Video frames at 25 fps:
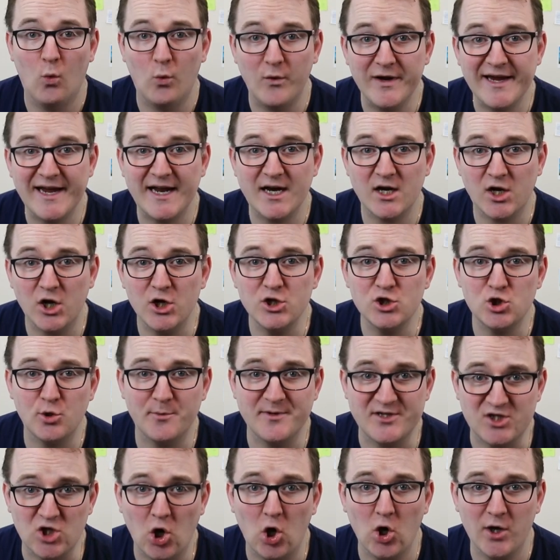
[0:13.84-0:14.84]
We are going to
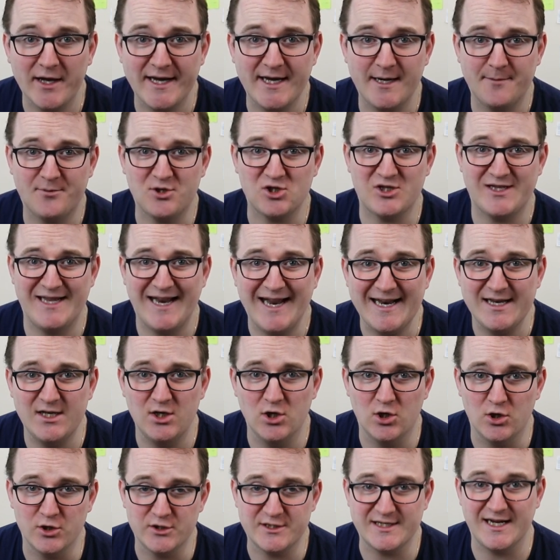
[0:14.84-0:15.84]
be talking about
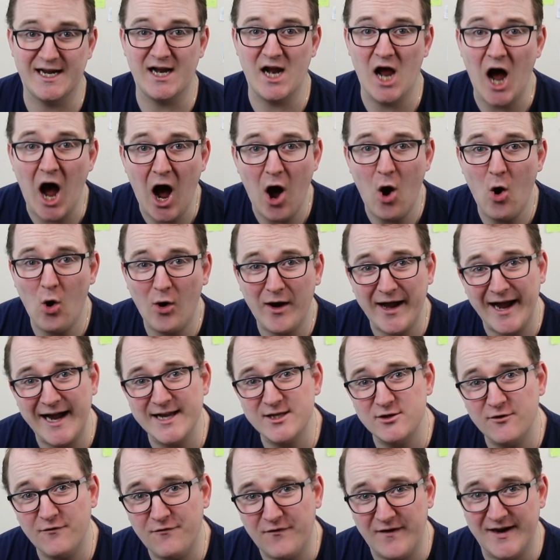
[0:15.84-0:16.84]
landlords and how
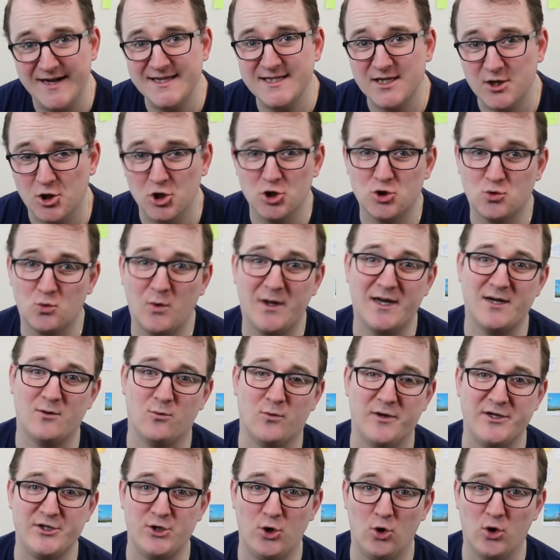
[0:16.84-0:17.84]
can you find a good one
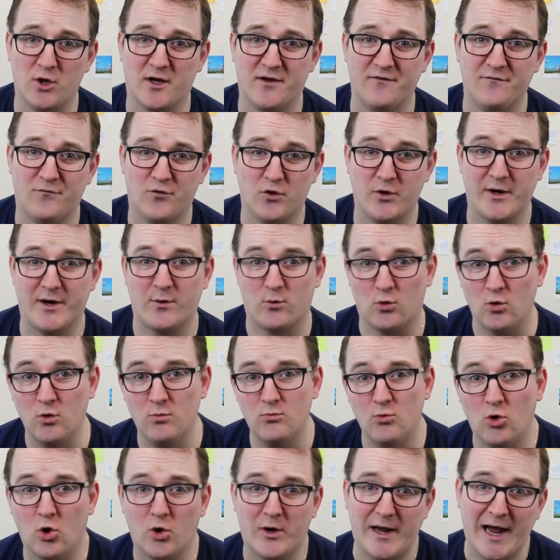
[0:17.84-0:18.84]
when you're looking for a
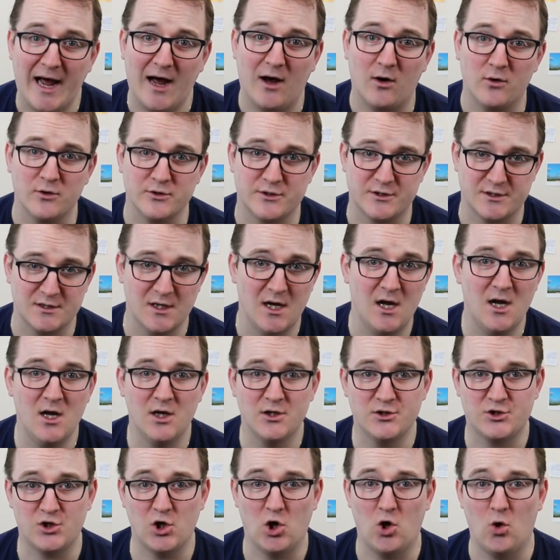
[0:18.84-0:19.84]
room or a house.
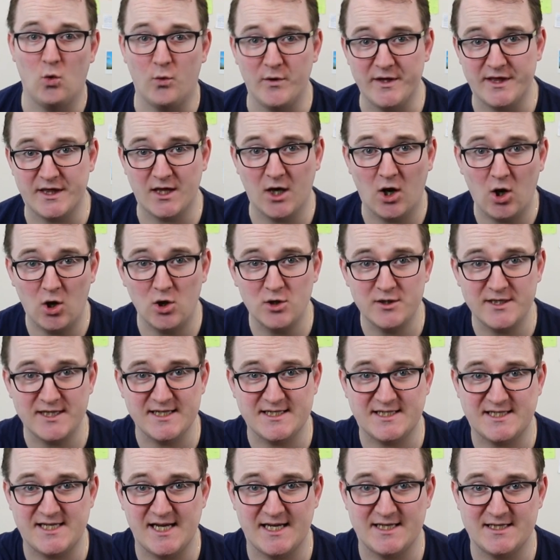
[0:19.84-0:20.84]
So with all
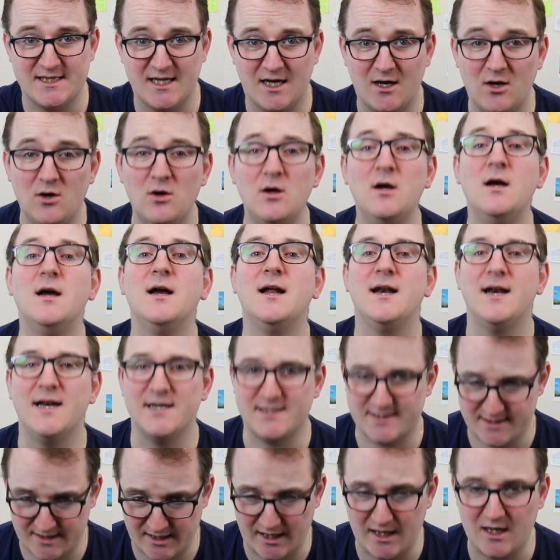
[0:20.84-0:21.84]
this said now,
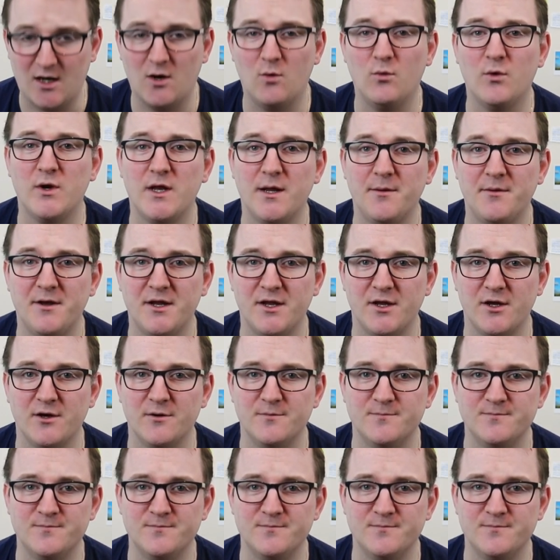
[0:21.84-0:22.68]
let's crack on with the video.